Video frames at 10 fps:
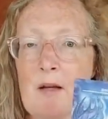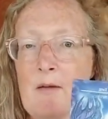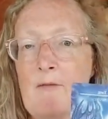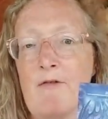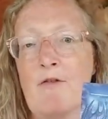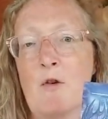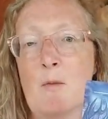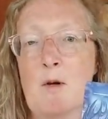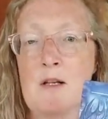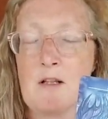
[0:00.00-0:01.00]
The full
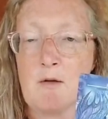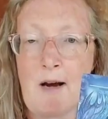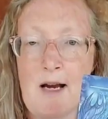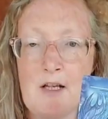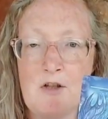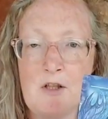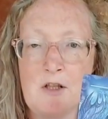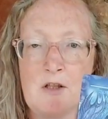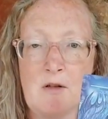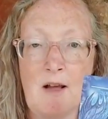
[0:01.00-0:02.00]
moon is a great energy
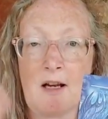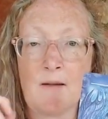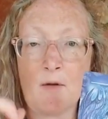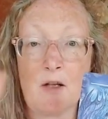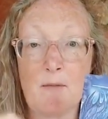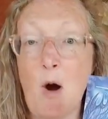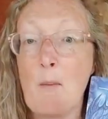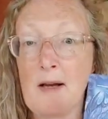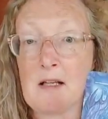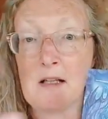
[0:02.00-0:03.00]
to do that. And I'm going to
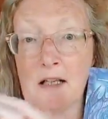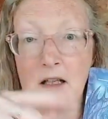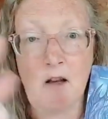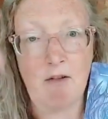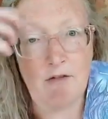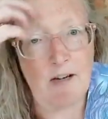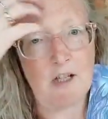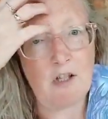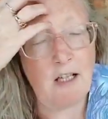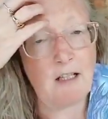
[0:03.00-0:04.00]
pop in a little offer,
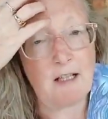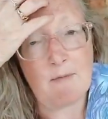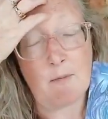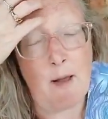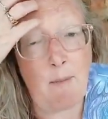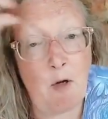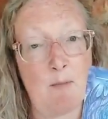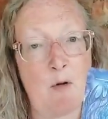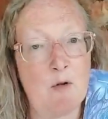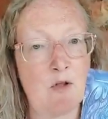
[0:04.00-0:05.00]
actually, because that blue
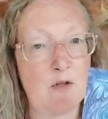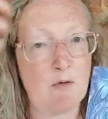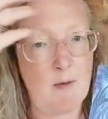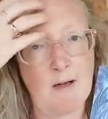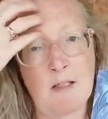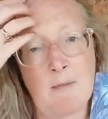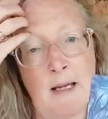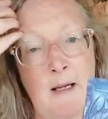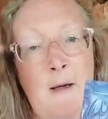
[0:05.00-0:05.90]
moon has just reminded me.